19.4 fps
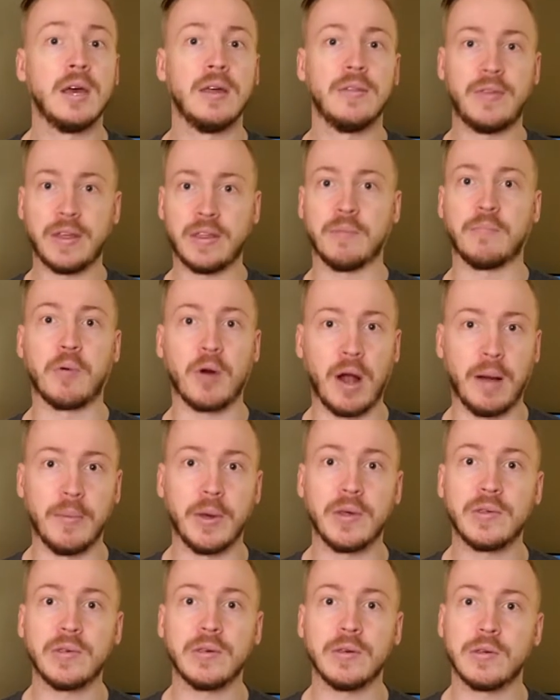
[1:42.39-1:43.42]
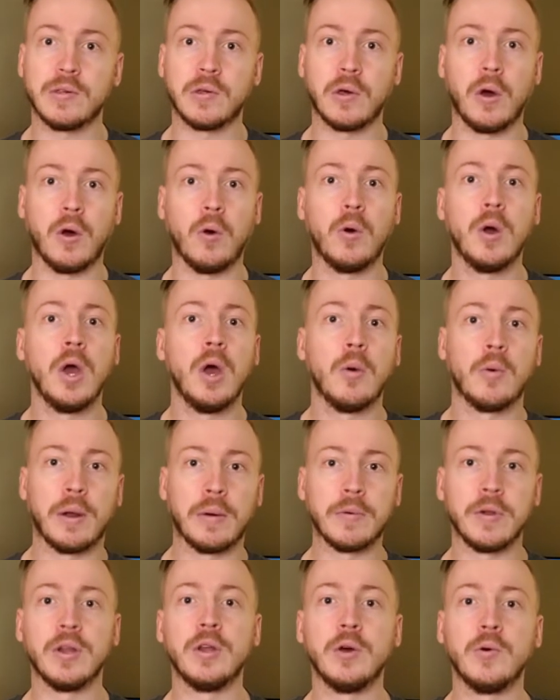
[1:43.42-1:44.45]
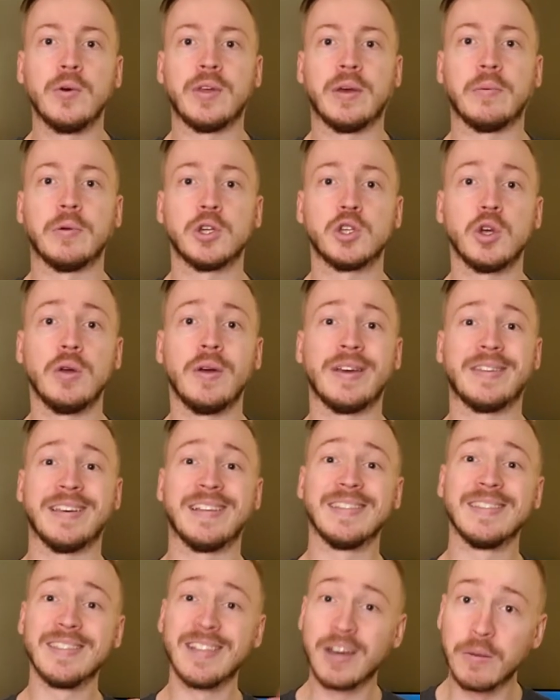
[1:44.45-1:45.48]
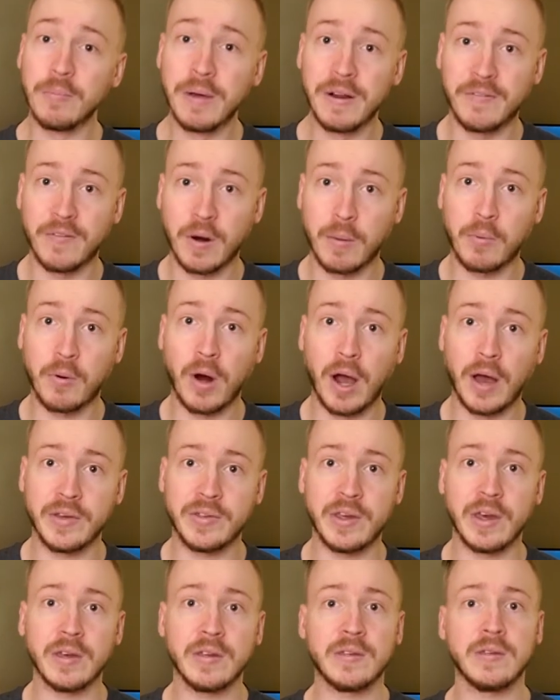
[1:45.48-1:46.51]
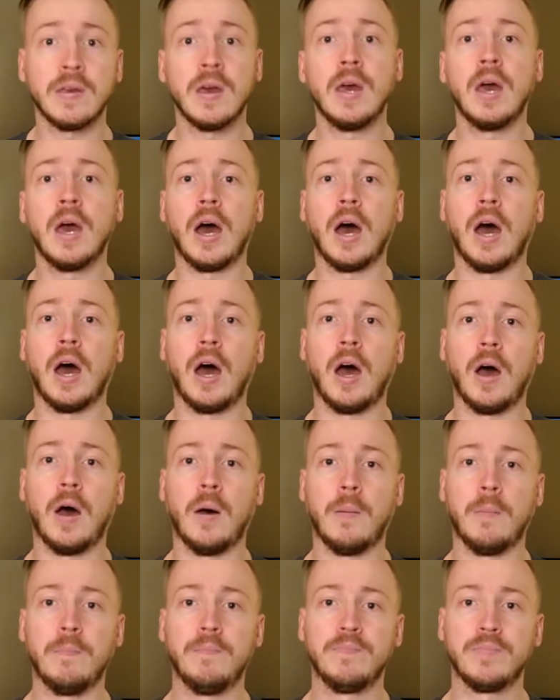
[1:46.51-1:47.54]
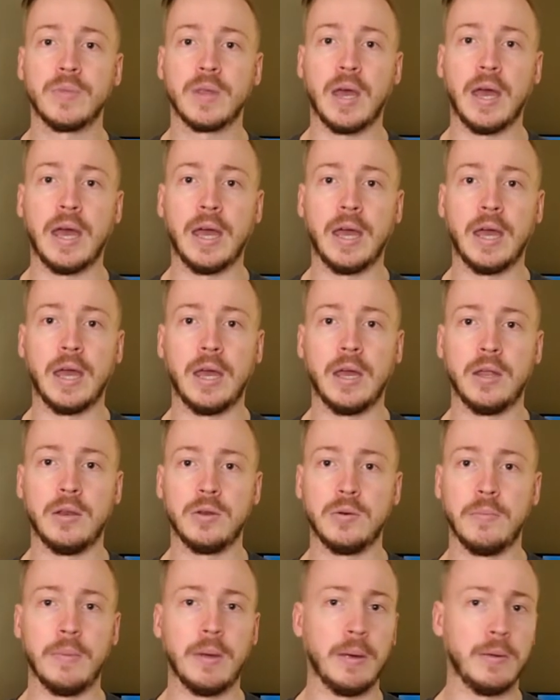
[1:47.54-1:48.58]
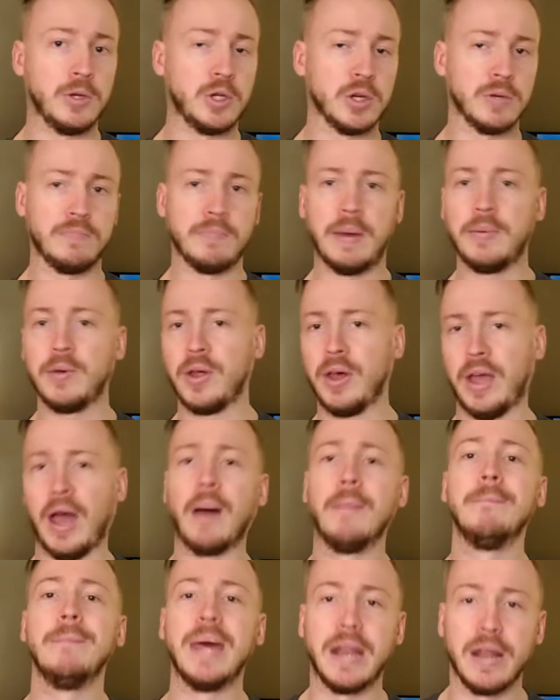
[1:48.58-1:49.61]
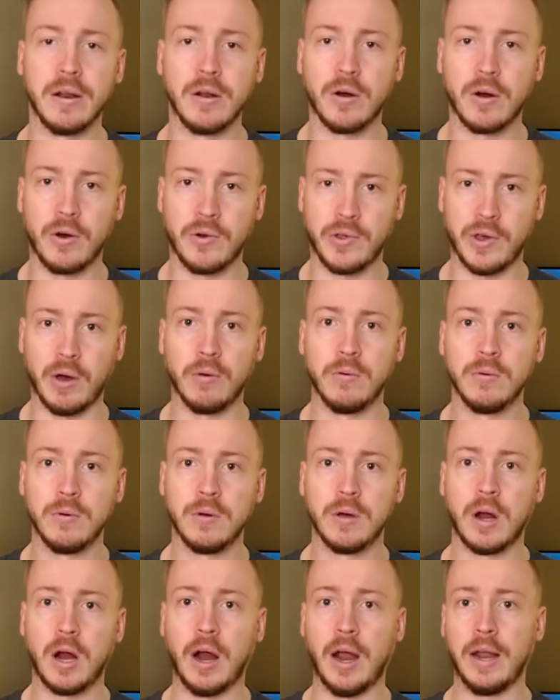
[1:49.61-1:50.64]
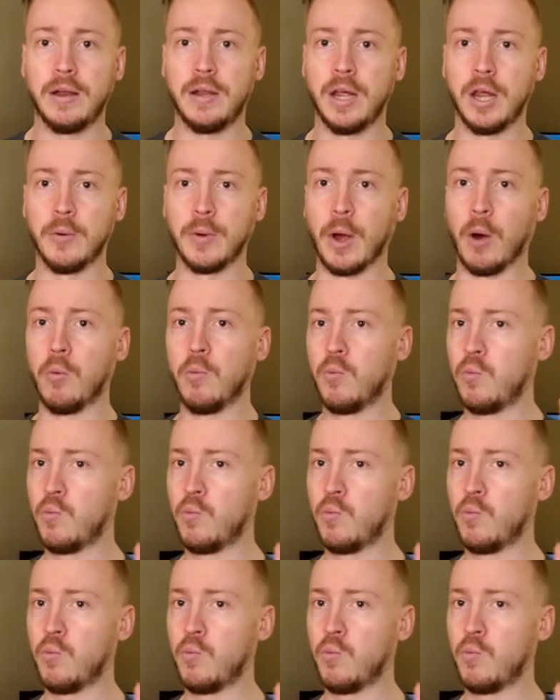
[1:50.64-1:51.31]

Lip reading: That's a promise. So what I'm going to do is I'm going to show you guys a little bit of our process, and just maybe like a minute or so. All right, here we go.